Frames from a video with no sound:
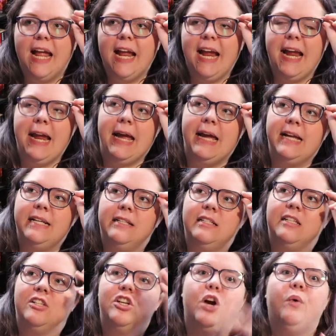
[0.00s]

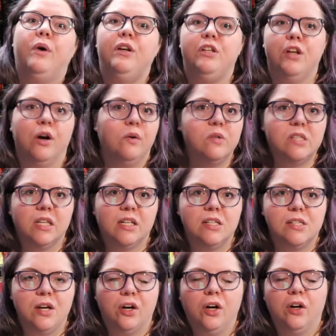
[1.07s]
and no one knows that
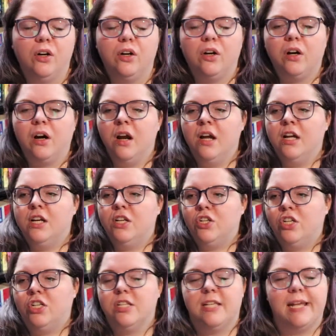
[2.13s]
it's her.
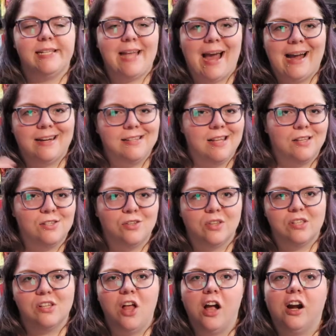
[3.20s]
She just has access to
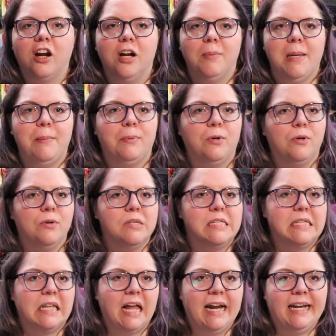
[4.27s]
this locker. People
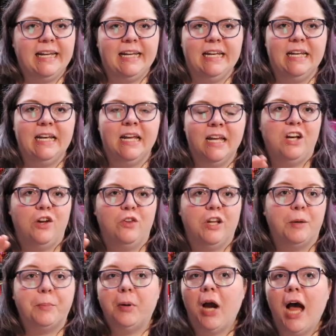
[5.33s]
slide in, you know,
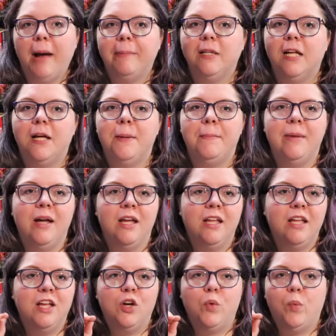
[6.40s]
their problem
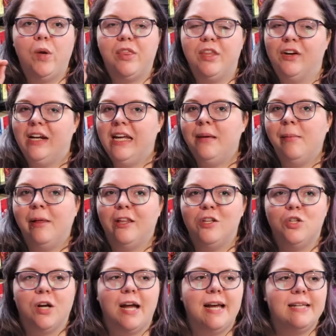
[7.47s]
with their email
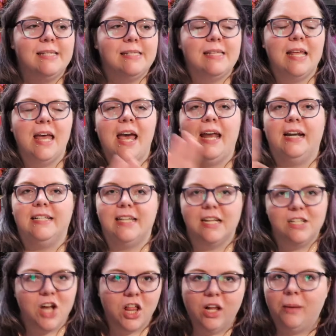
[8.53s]
address and a
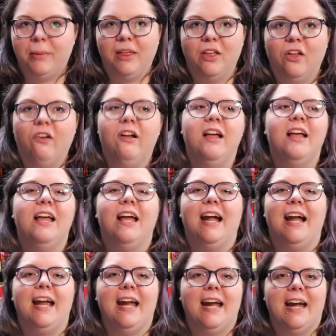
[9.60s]
$10 bill
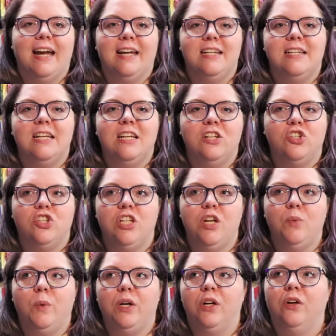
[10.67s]
and she
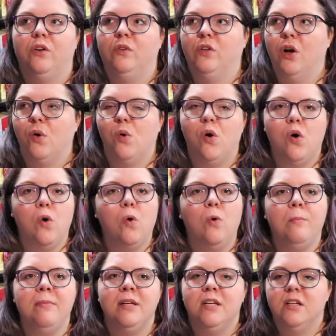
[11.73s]
will go
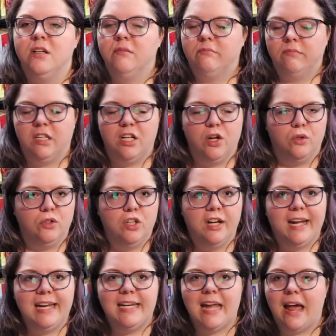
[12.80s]
home you know,
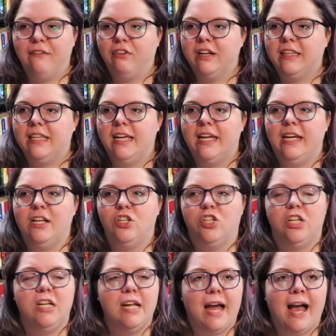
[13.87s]
look into everything.
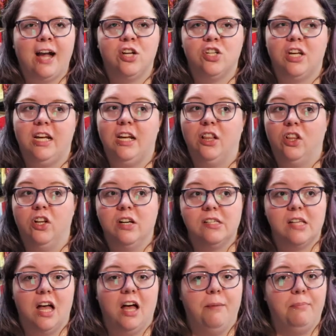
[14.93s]
She actually
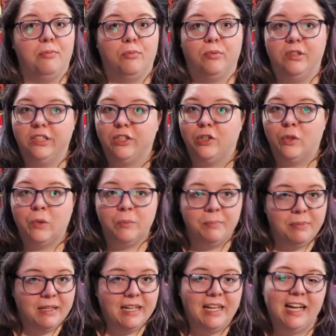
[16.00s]
looks up real
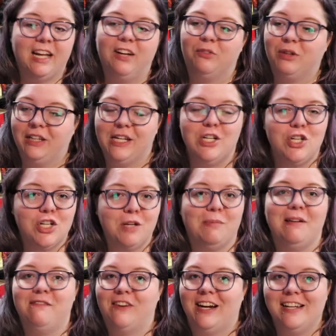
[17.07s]
big relationship
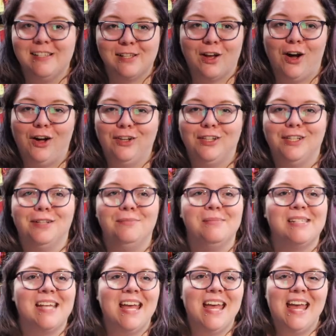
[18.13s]
advice
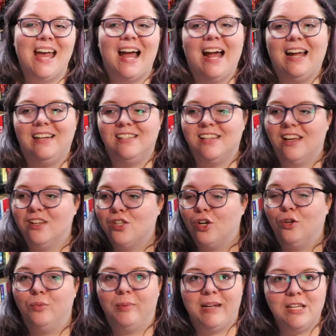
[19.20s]
columns and does
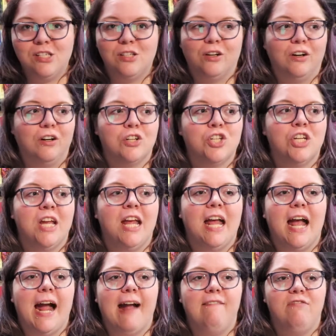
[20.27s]
her research
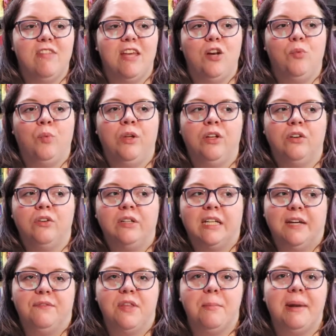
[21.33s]
and then will
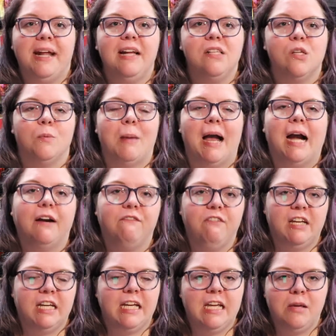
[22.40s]
give them an answer back
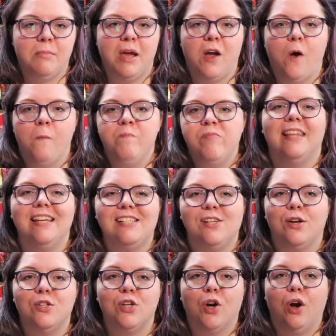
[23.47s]
via email. Things
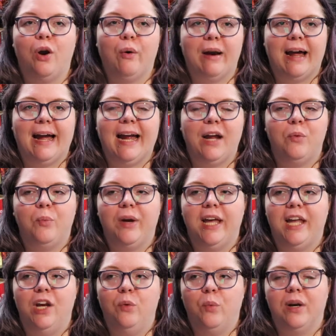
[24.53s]
start to go awry
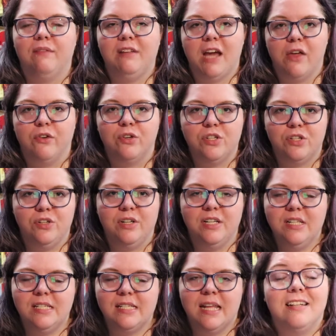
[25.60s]
when one of the other
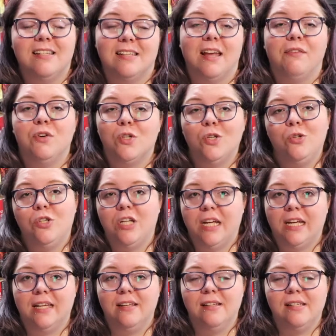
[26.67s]
students discovers who
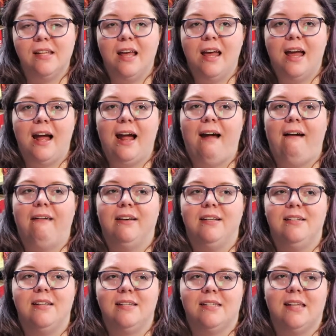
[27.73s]
she is
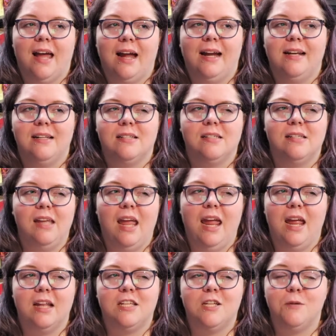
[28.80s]
and decides
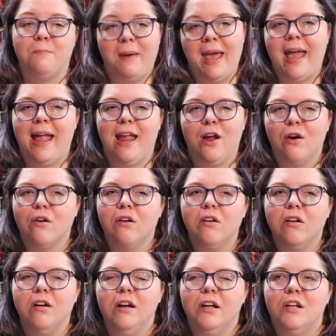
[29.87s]
to pay
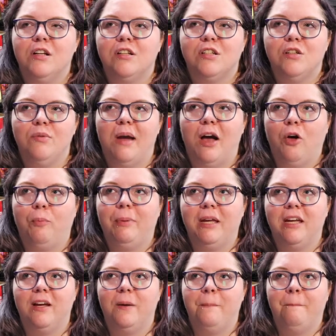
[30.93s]
her to help
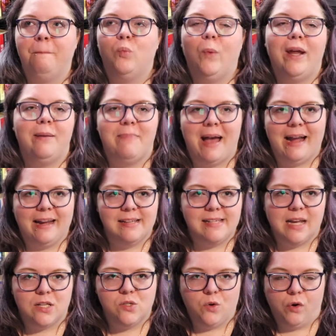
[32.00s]
him win back his
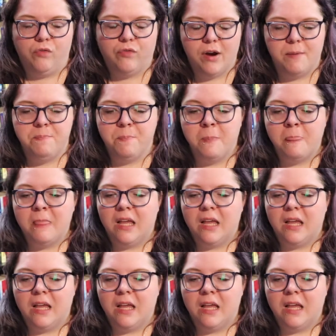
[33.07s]
ex-girlfriend.